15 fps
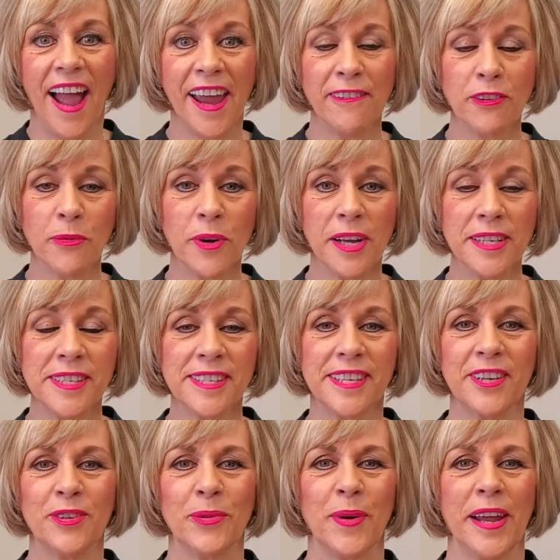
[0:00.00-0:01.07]
everyone,
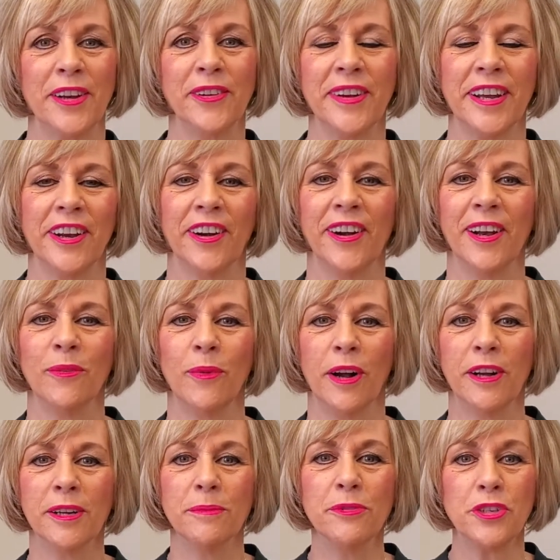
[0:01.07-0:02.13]
Cinda Rader here, and
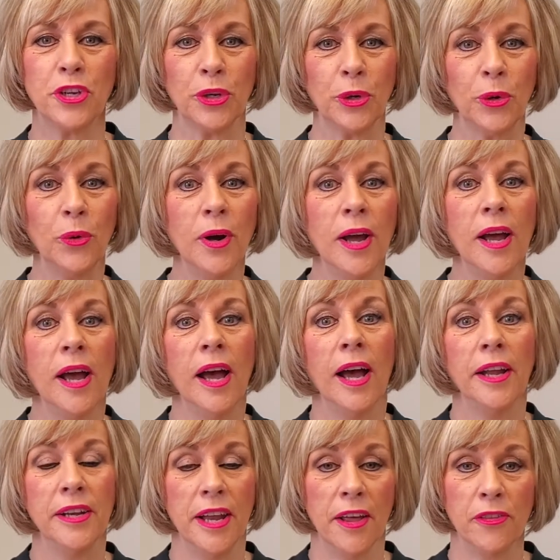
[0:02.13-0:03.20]
welcome to
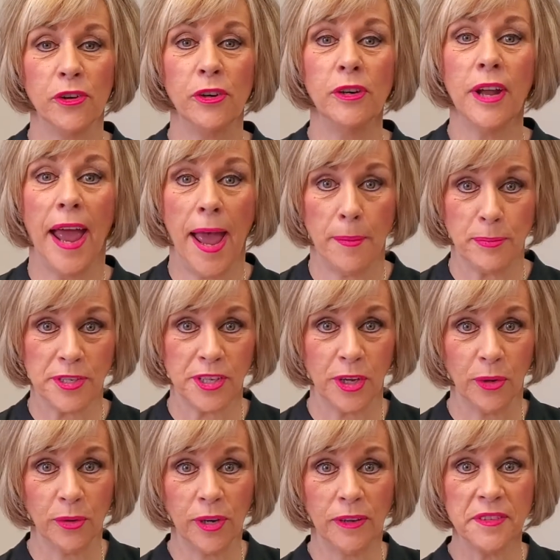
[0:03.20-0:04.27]
another
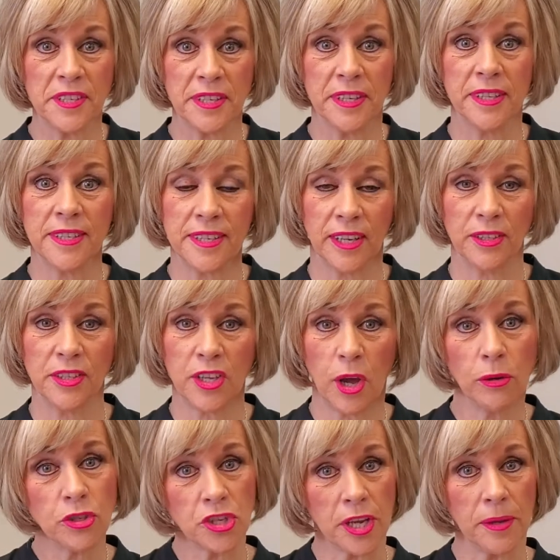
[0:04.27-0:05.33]
episode of Cinda Sells
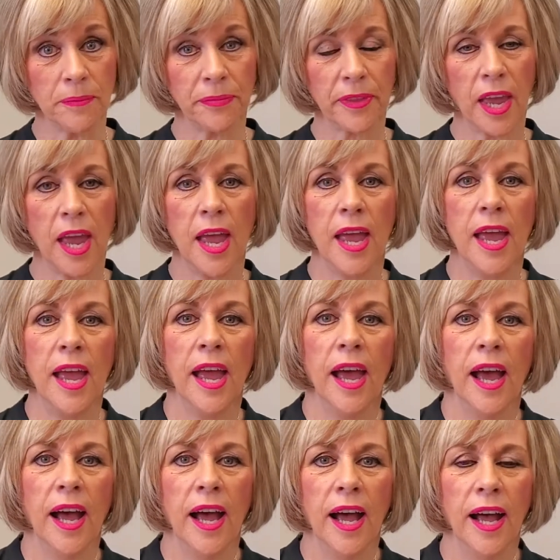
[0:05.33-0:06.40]
Coaching.
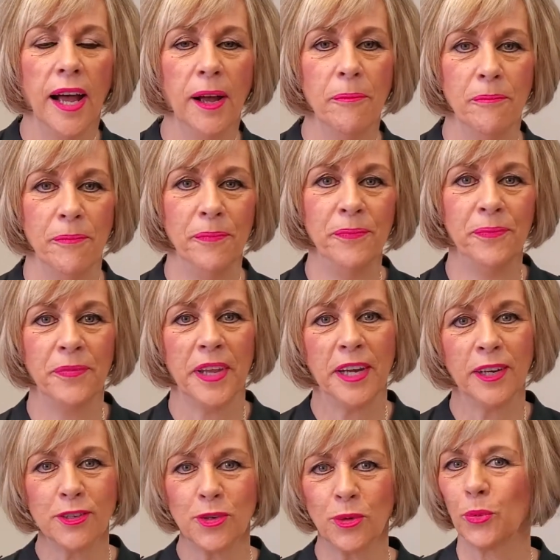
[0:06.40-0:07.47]

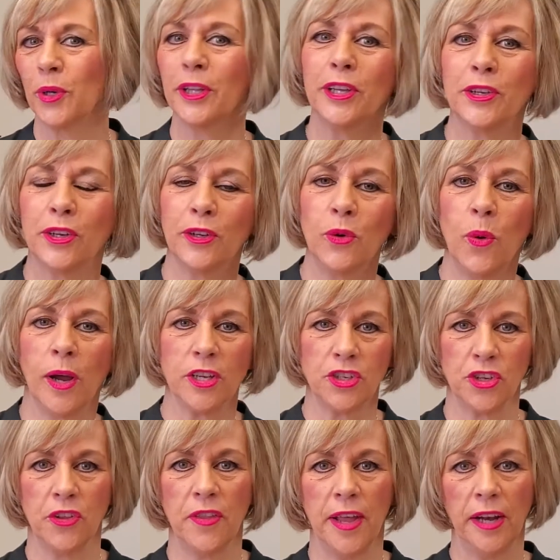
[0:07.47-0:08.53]
Here's a really good
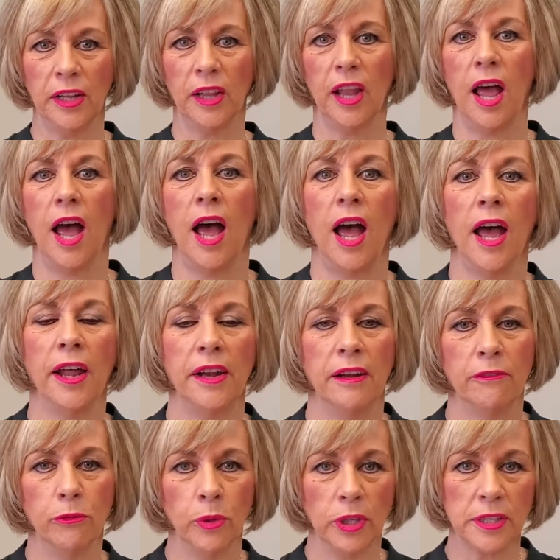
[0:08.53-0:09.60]
question that a lot
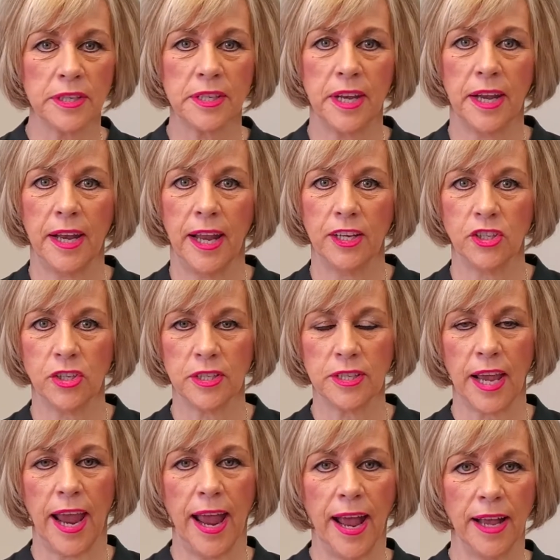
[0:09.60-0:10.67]
of real estate agents
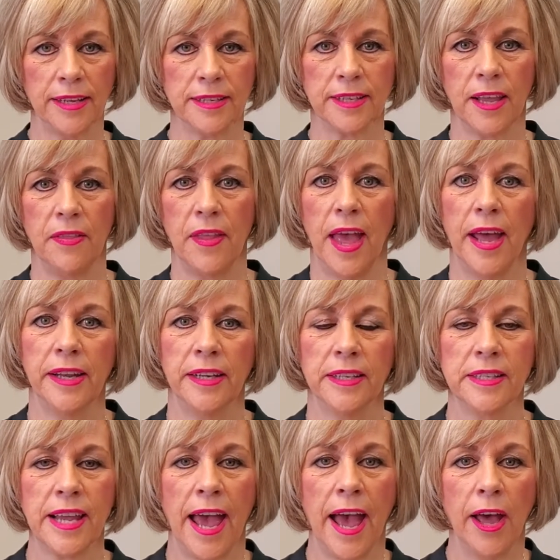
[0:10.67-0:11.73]
ask, and that
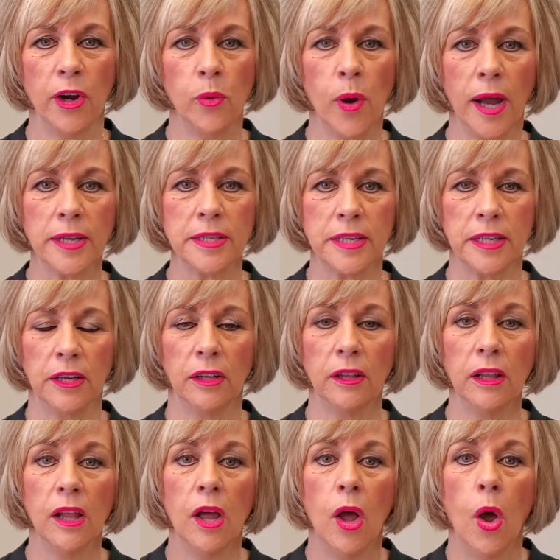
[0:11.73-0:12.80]
is, how do I
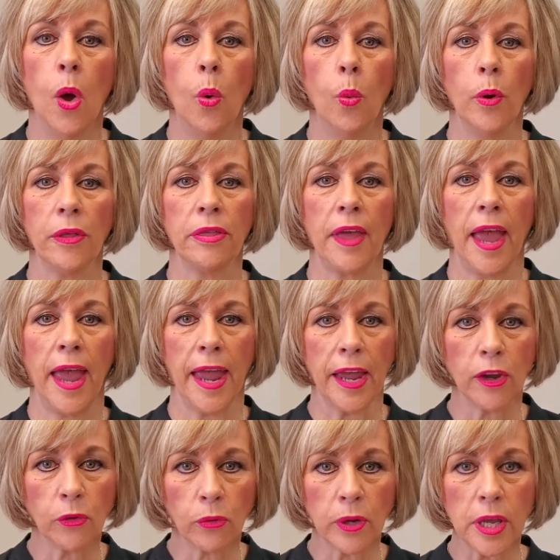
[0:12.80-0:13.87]
deal with
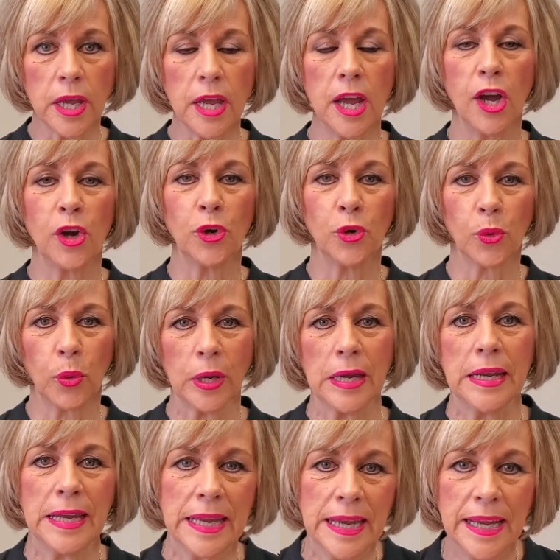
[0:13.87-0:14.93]
angry,
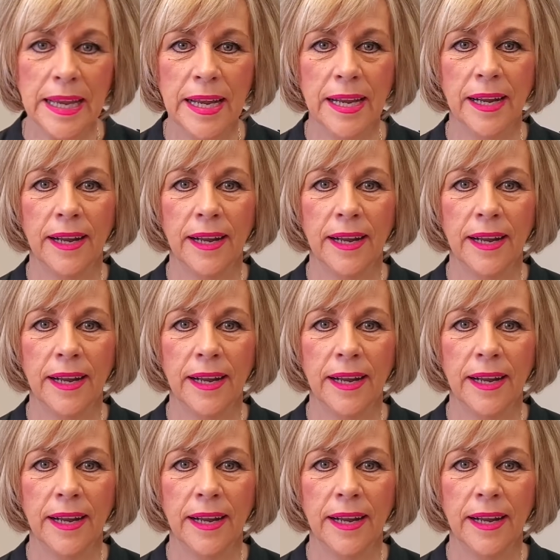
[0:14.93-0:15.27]
greedy